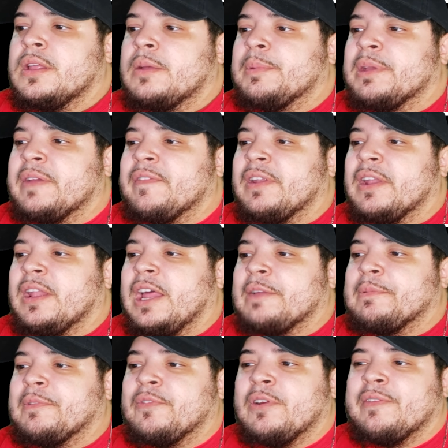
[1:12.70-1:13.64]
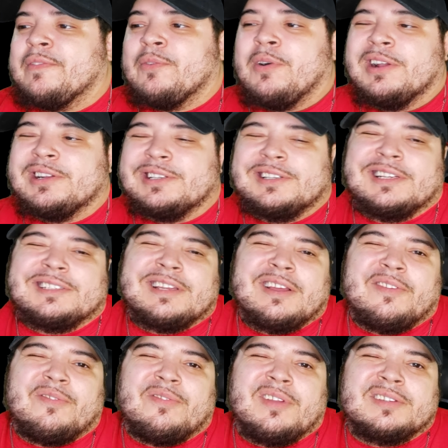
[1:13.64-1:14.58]
Let me give it a like before I even watch it.
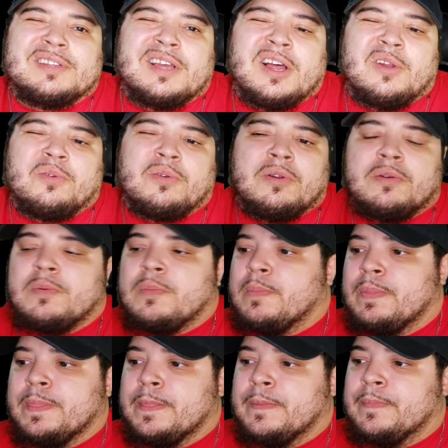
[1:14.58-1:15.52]
That's how that's how I roll.